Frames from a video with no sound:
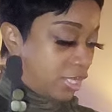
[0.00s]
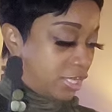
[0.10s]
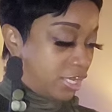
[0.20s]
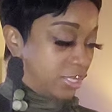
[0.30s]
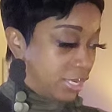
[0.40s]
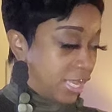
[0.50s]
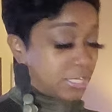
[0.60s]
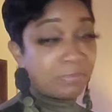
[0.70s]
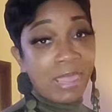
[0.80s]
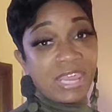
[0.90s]
And then the
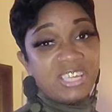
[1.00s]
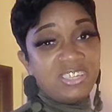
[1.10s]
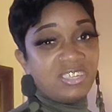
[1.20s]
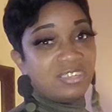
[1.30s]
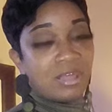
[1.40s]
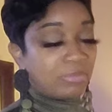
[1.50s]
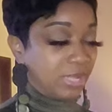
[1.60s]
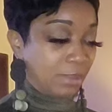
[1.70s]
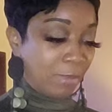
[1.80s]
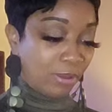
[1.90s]
next package is
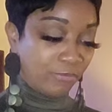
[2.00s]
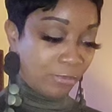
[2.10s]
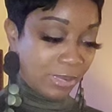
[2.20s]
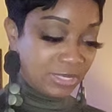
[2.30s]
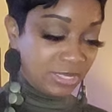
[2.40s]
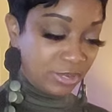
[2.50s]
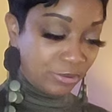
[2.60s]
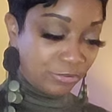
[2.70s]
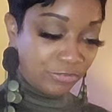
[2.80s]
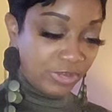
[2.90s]
something I bought for
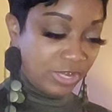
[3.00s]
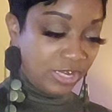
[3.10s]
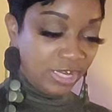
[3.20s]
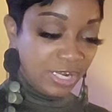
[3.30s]
myself.